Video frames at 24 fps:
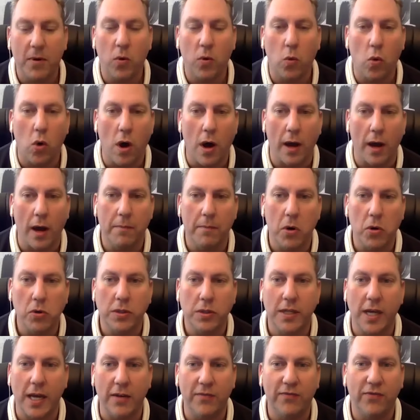one
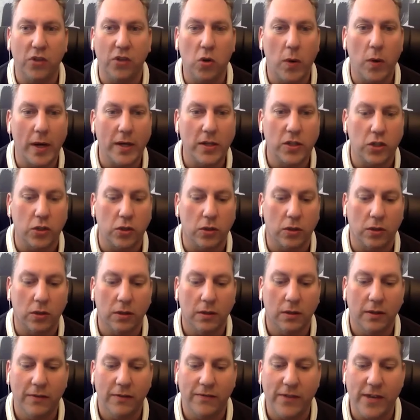most influential
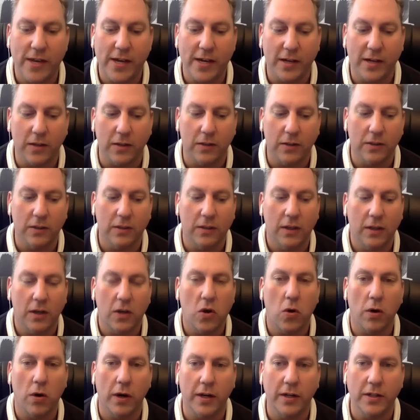vehicle,
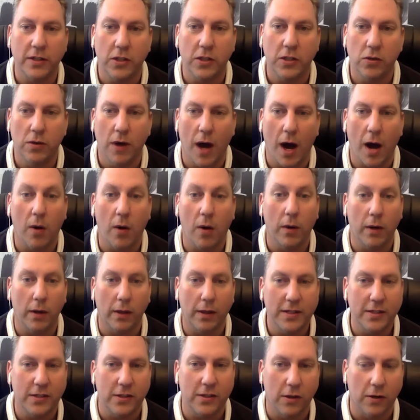according to our
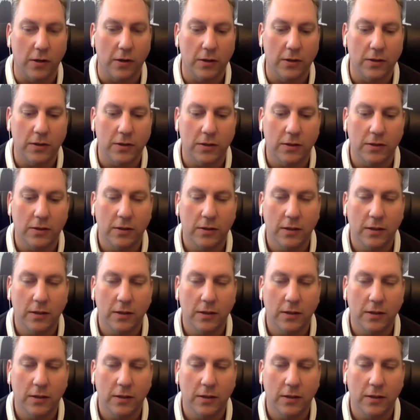listeners,